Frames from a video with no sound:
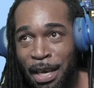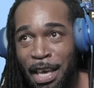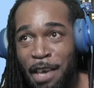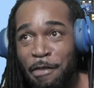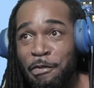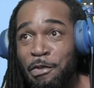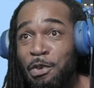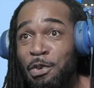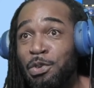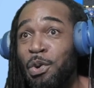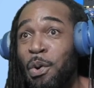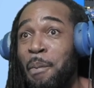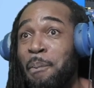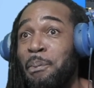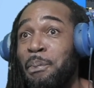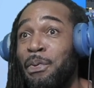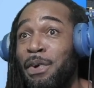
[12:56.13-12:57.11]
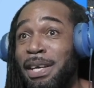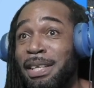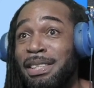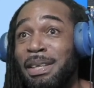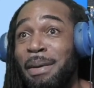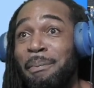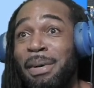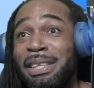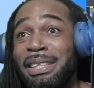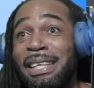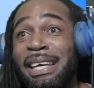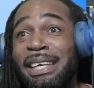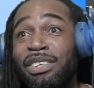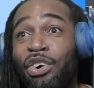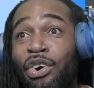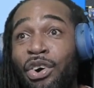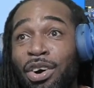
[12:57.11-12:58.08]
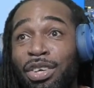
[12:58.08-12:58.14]
If you don't press the button
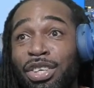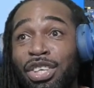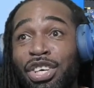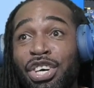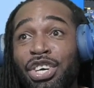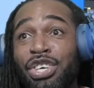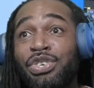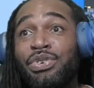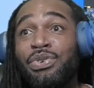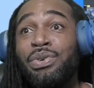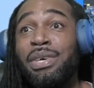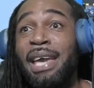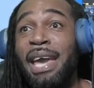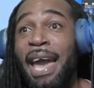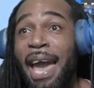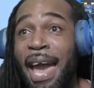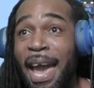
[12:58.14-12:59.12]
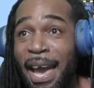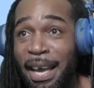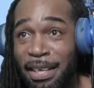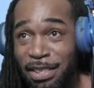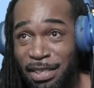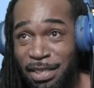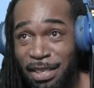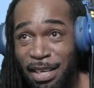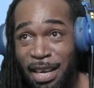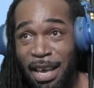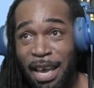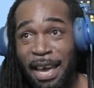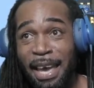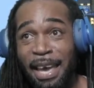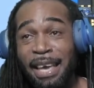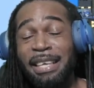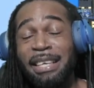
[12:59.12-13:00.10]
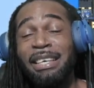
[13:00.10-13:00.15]
at all, you catch and